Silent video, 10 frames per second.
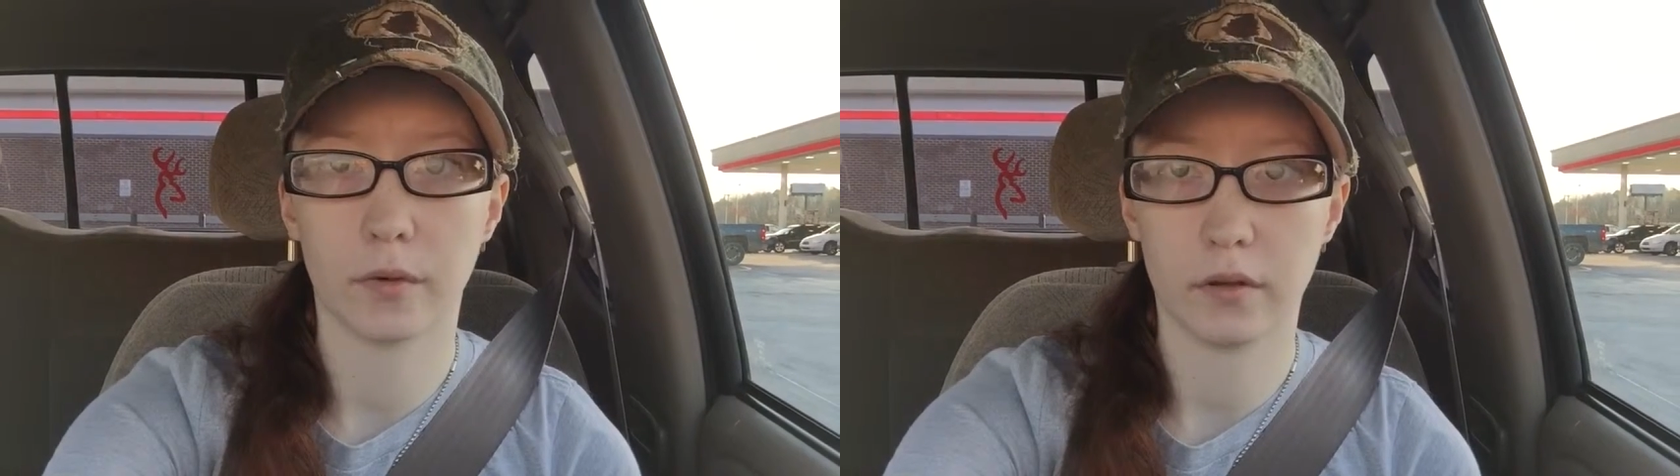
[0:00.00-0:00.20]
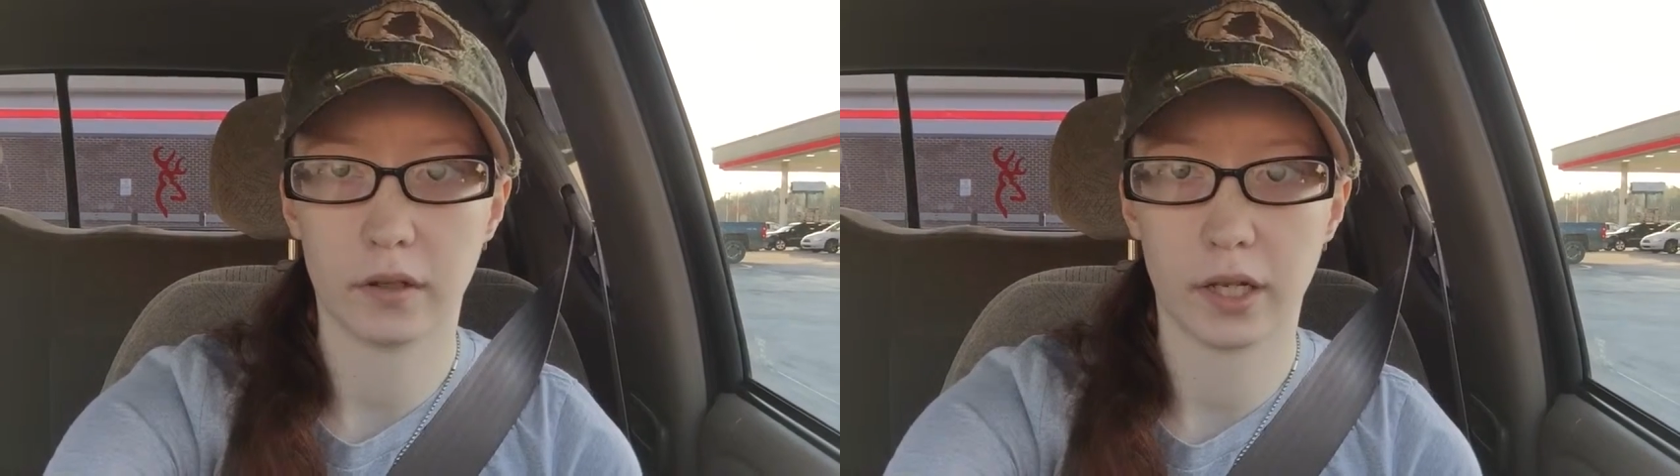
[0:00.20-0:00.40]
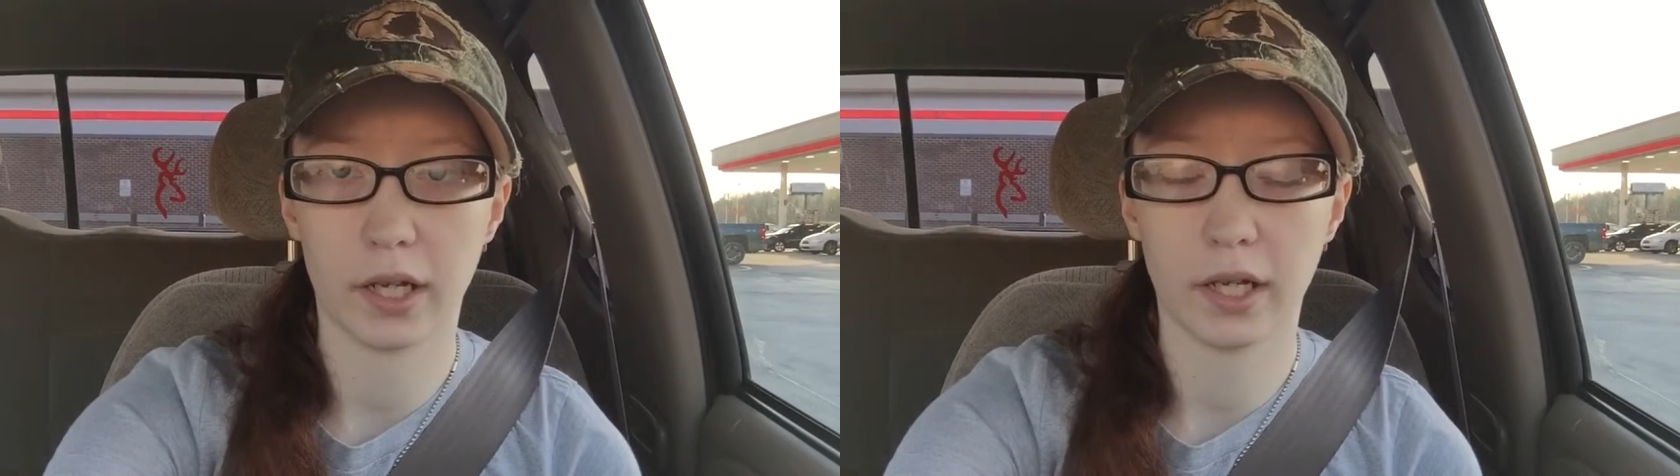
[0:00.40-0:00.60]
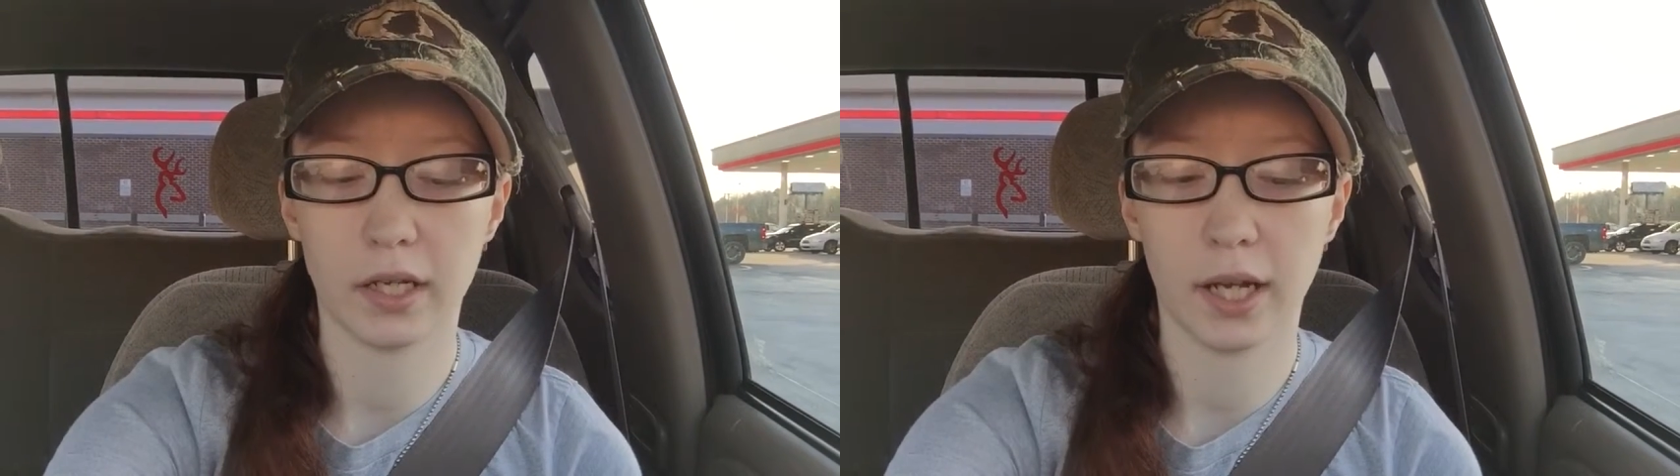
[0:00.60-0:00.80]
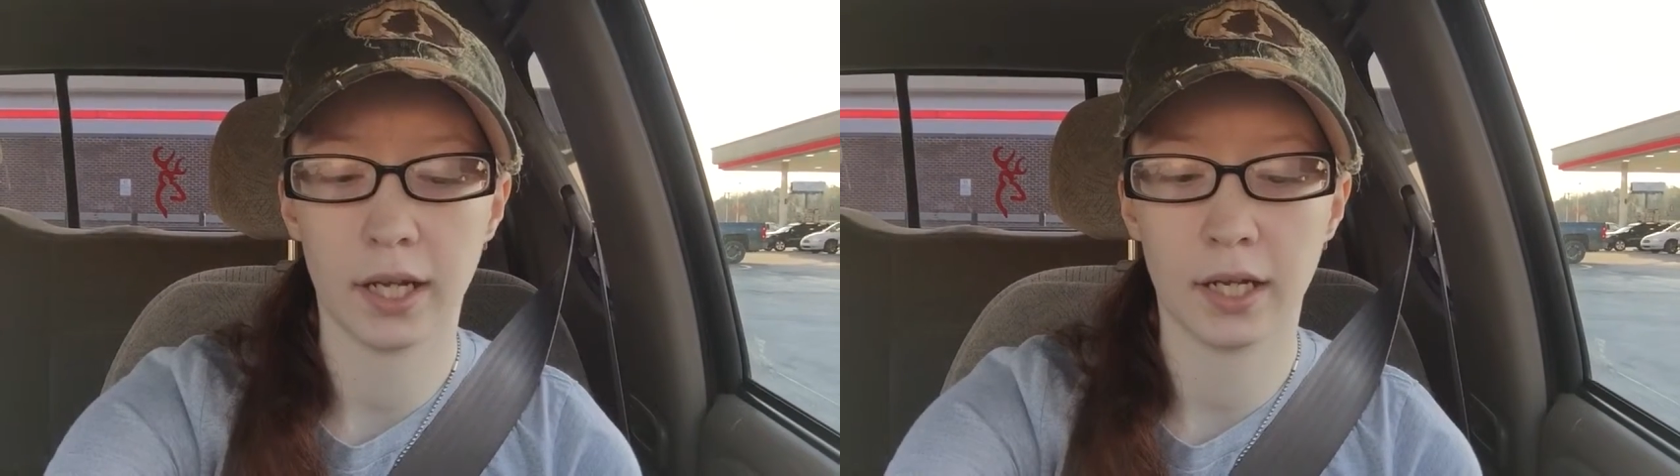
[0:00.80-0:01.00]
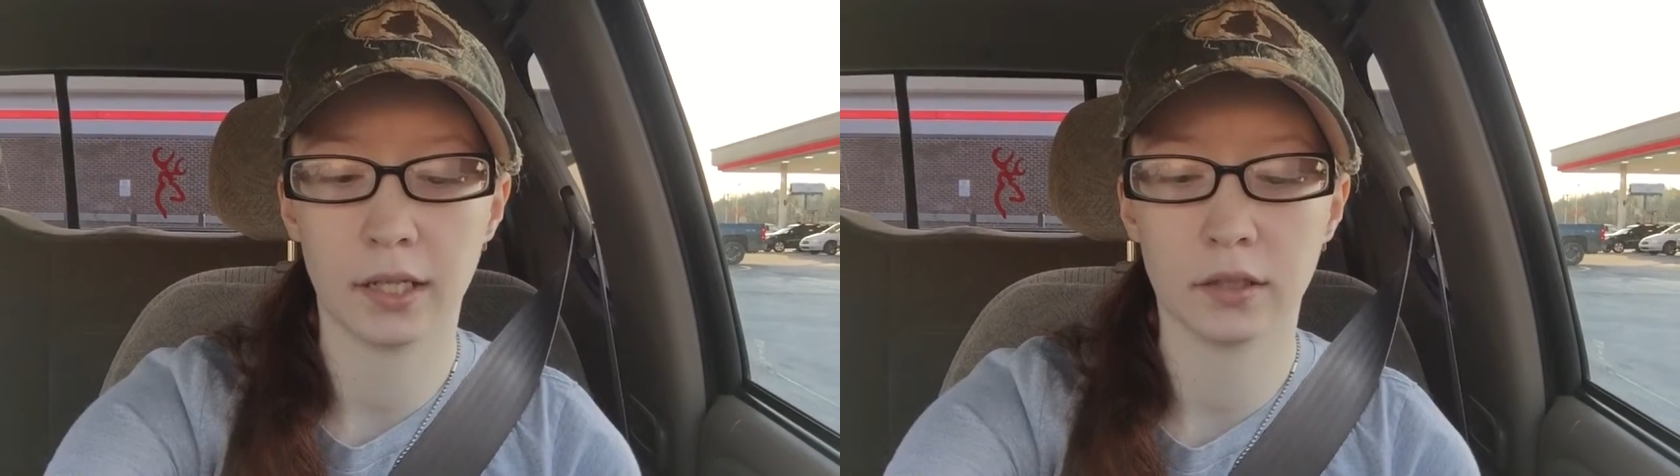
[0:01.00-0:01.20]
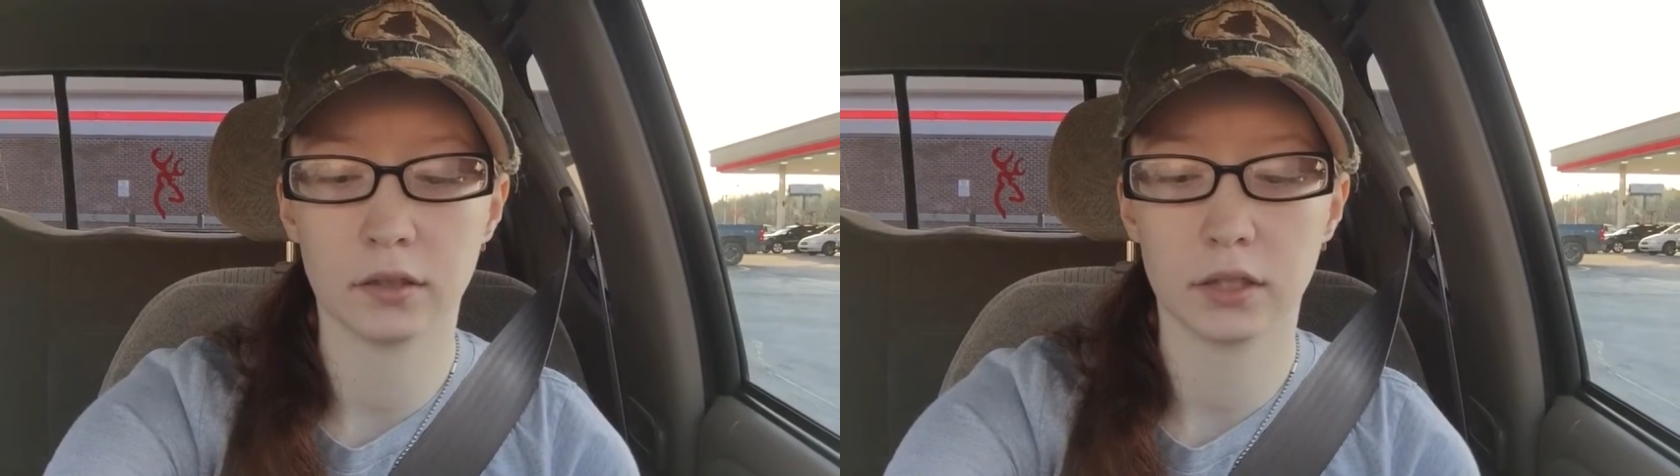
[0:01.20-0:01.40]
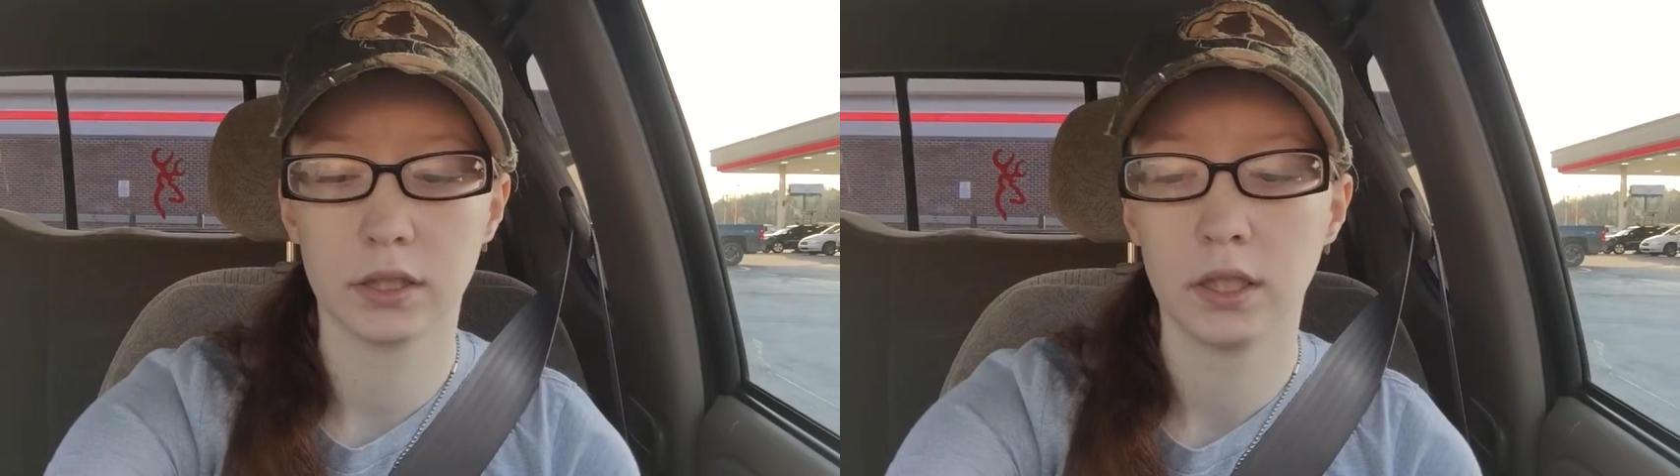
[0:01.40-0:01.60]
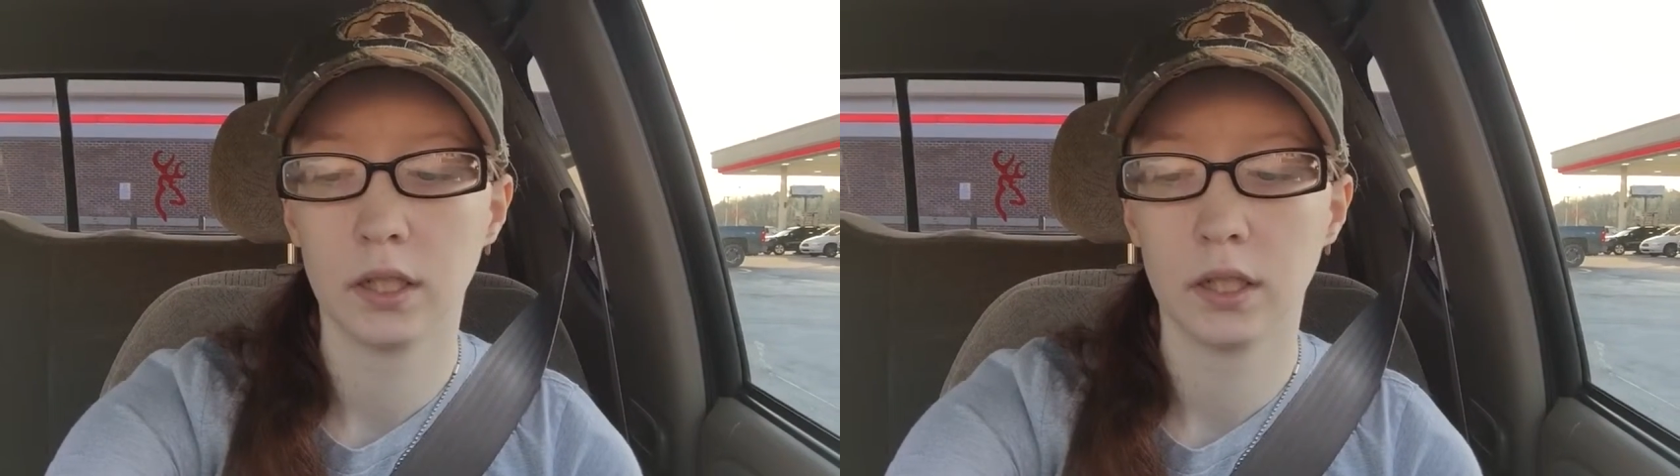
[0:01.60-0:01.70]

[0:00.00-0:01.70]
birthday, and